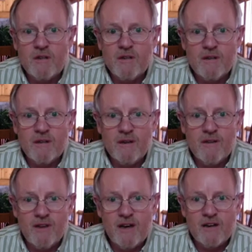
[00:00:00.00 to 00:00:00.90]

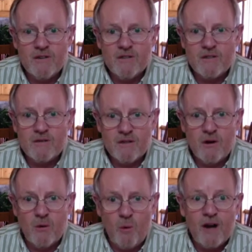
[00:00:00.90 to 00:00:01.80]
and that is,
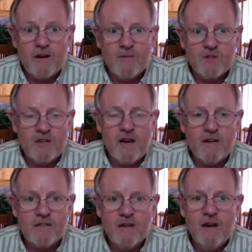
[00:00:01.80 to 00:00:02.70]
what comes
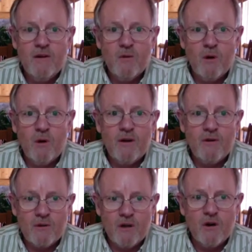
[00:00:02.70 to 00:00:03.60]
next? Well, we
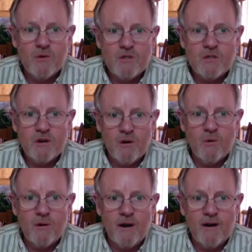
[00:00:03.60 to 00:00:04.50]
don't know.
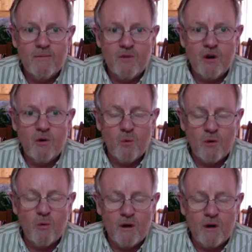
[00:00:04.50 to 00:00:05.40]
So, we're
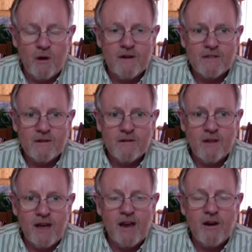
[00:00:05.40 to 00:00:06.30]
willing to
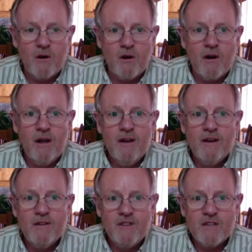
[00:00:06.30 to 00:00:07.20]
layer
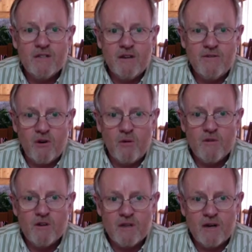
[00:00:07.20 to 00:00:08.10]
these
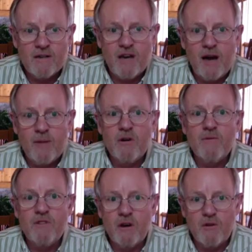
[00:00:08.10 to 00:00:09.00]
deferments on top of
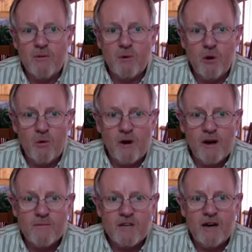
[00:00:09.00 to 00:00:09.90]
the other
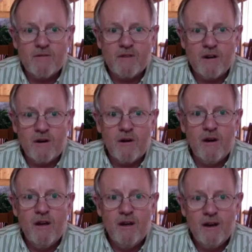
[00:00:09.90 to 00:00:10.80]
programs out there
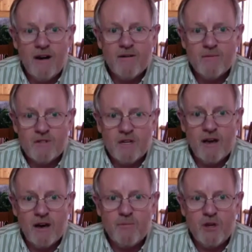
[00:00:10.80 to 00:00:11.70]
to
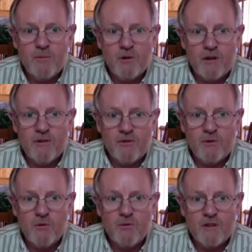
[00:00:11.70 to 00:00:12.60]
help people get
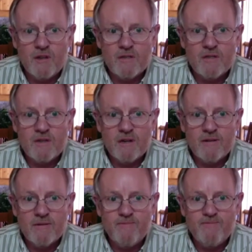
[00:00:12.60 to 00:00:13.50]
through this,
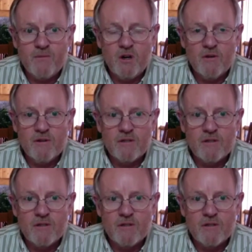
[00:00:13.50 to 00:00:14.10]
this